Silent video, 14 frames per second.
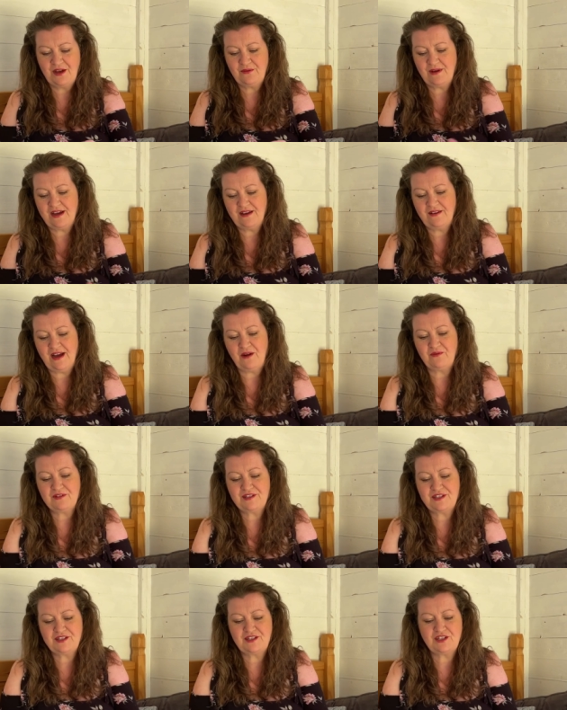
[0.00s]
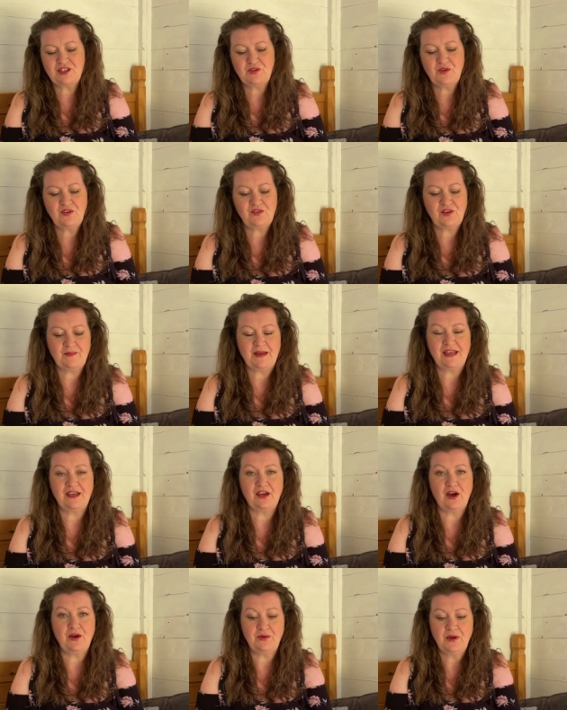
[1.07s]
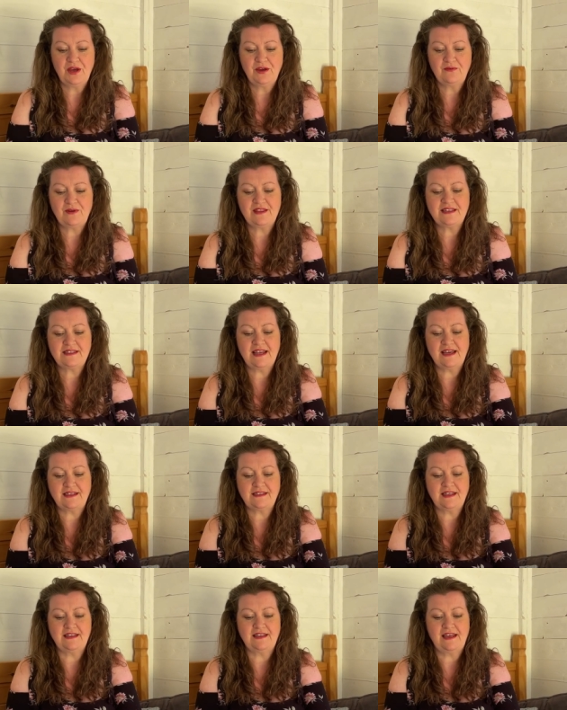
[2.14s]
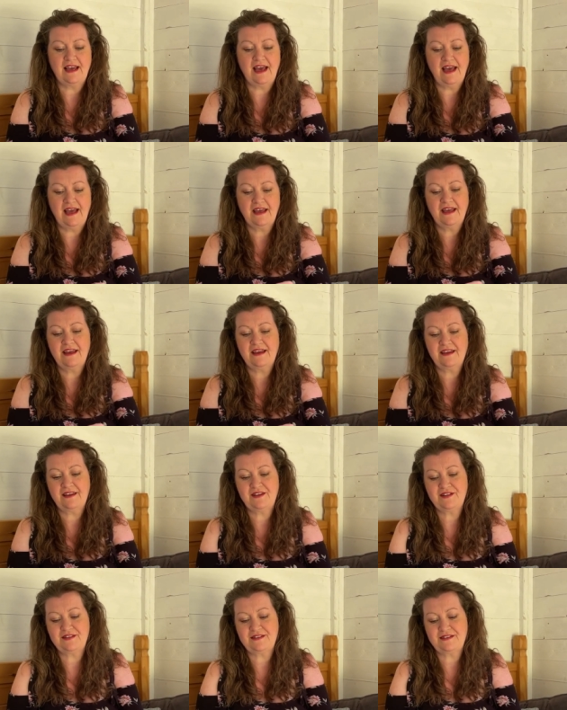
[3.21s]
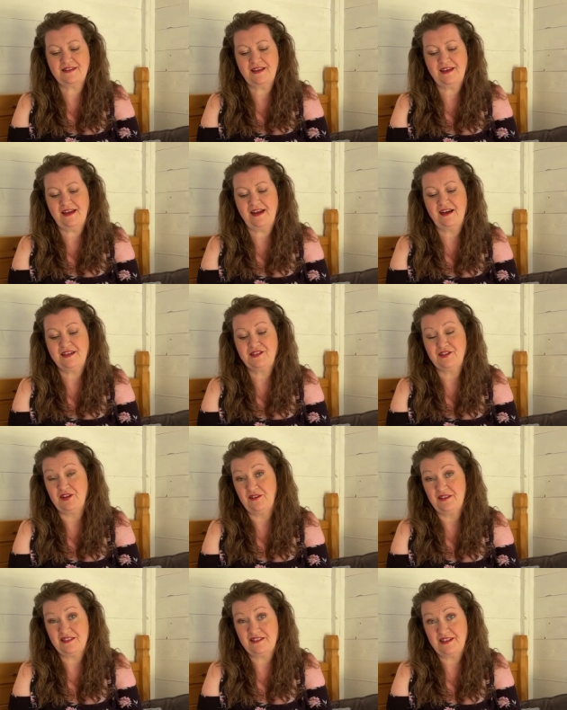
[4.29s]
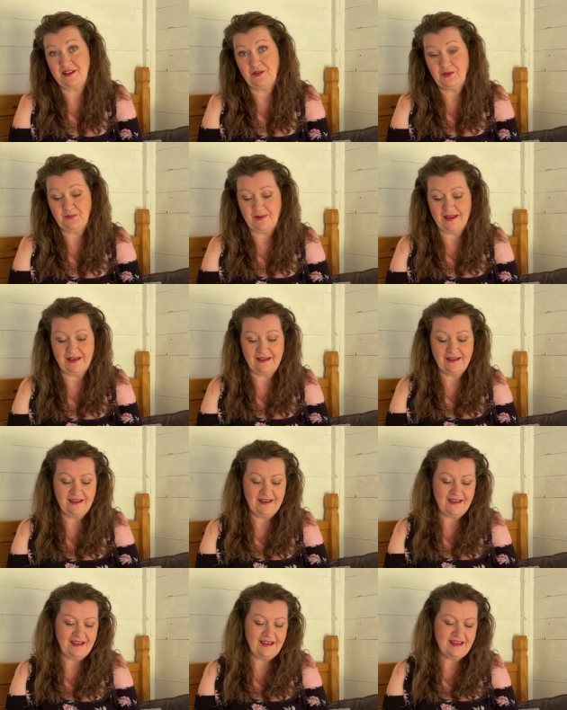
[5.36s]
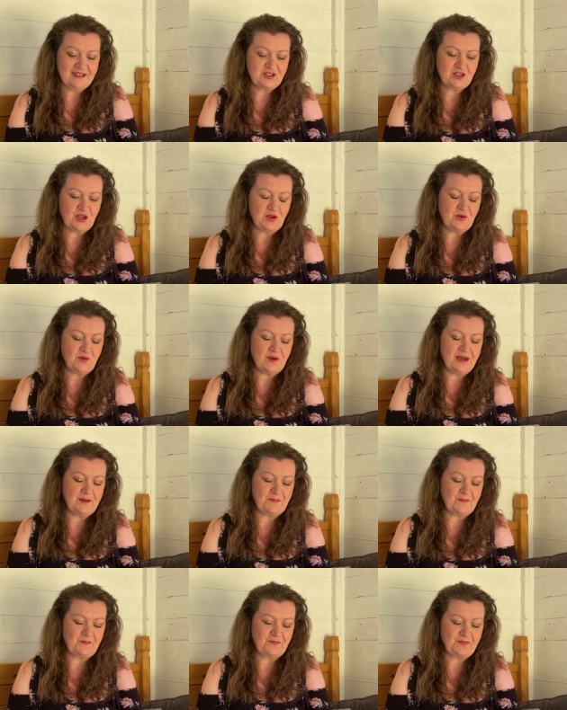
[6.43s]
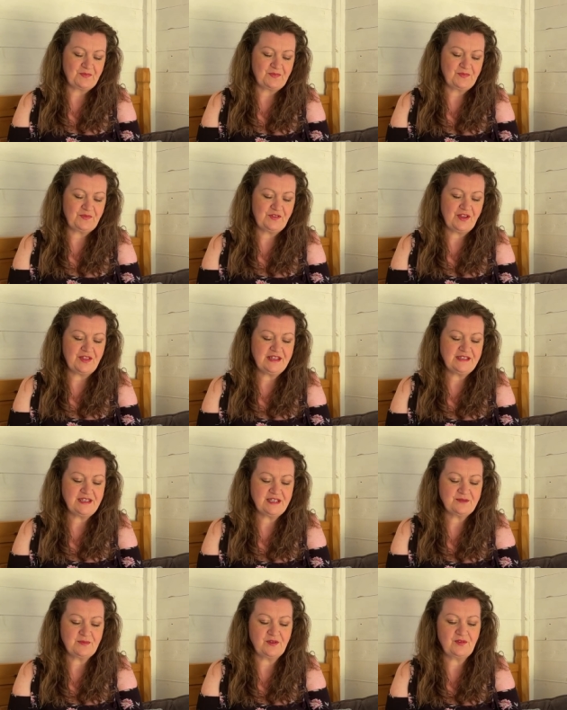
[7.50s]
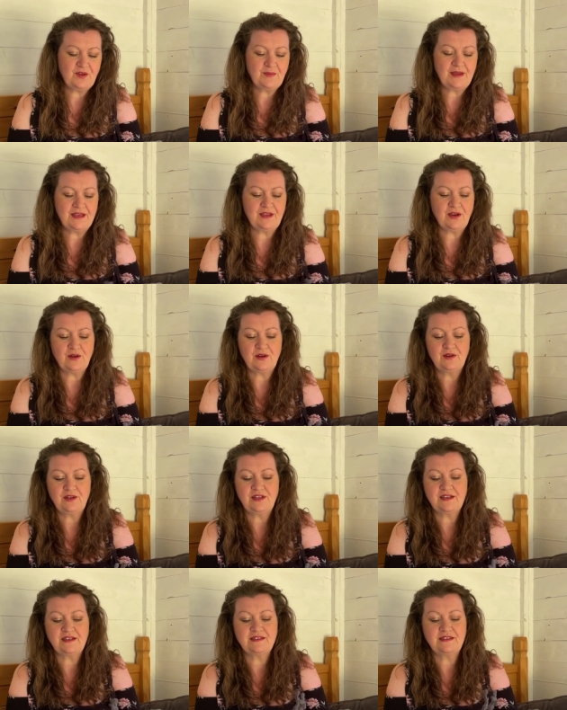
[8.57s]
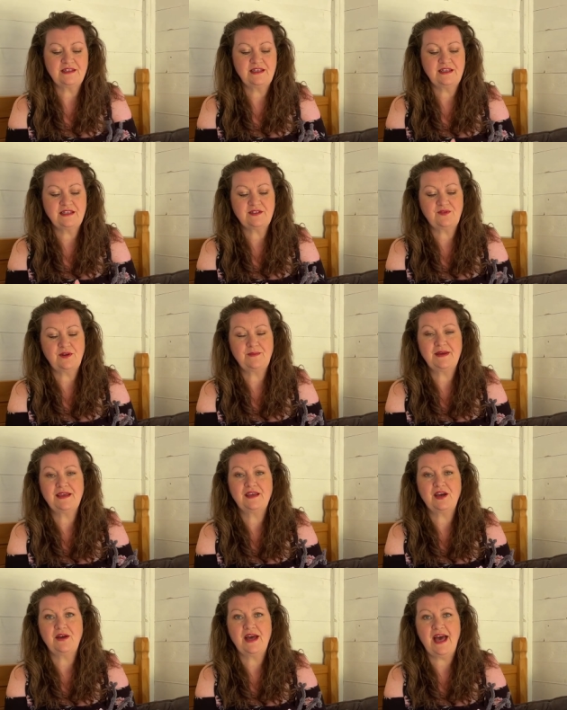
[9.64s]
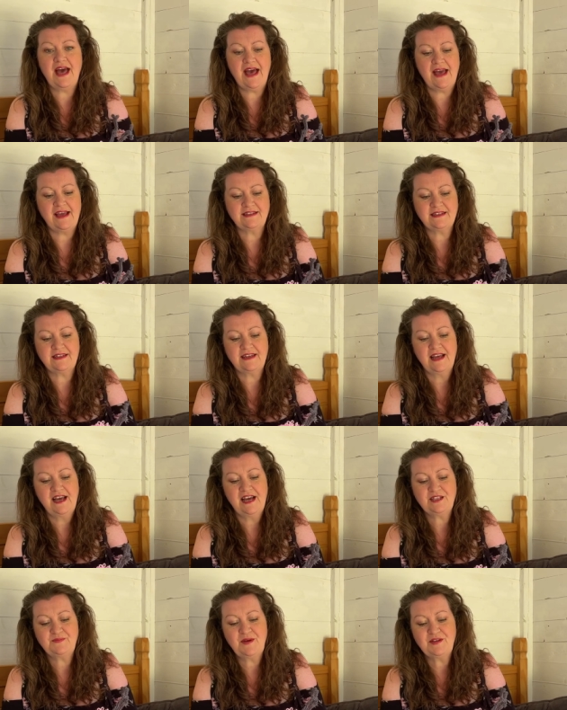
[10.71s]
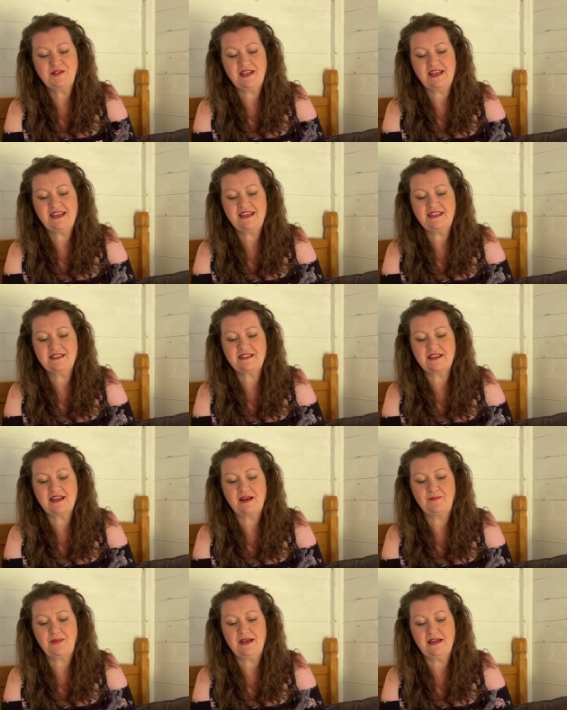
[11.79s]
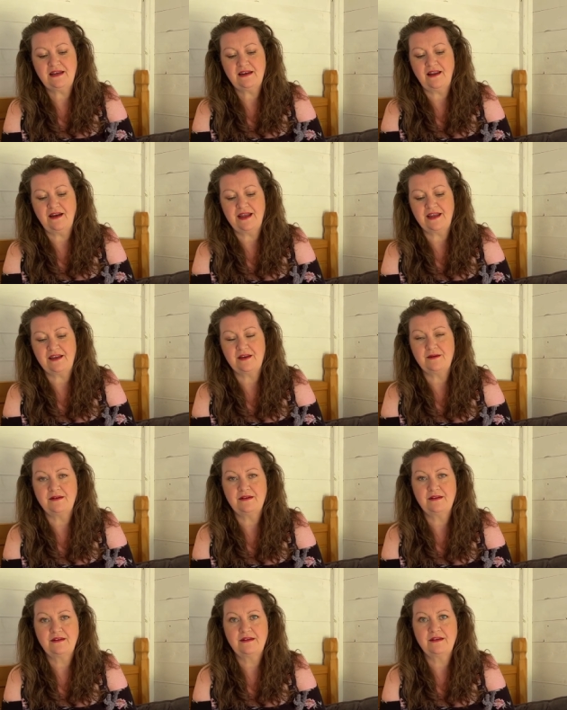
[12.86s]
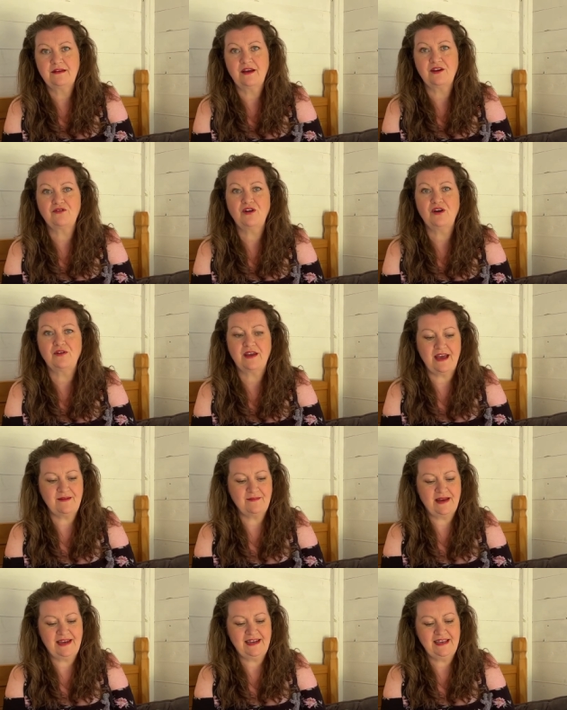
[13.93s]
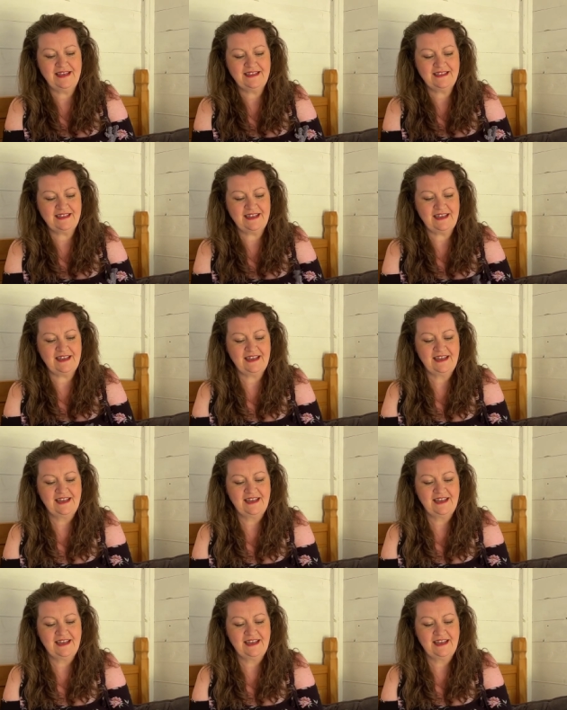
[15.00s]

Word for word: Well, I wanted to do a flamingo with his legs in the air because, I don't know, it tickled me. So, um, so this is my flamingo. Look, you can see his flamingo head. And I suppose it is a bit like a, a croquet mallet, isn't it?